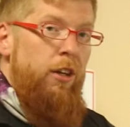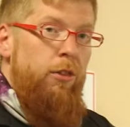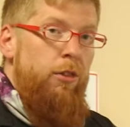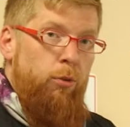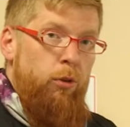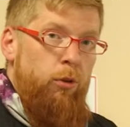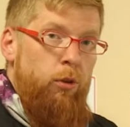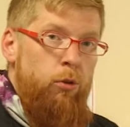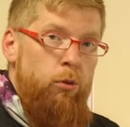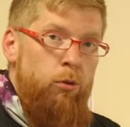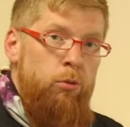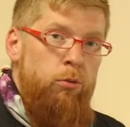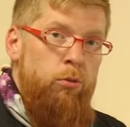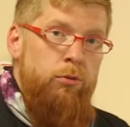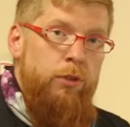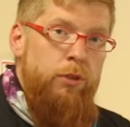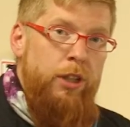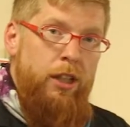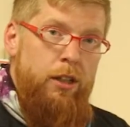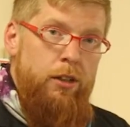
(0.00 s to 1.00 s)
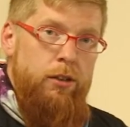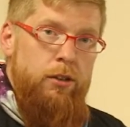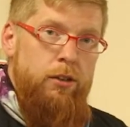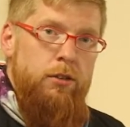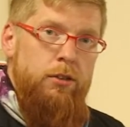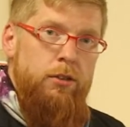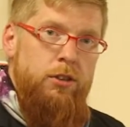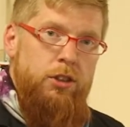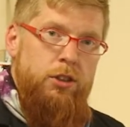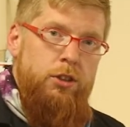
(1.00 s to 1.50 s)
it through
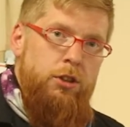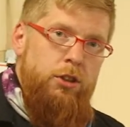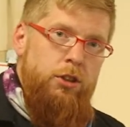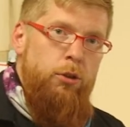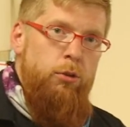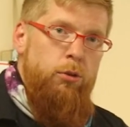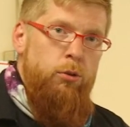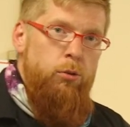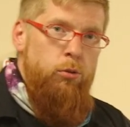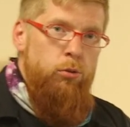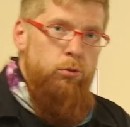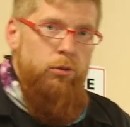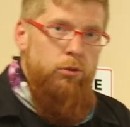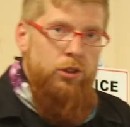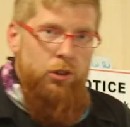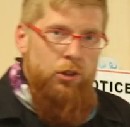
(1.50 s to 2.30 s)
here to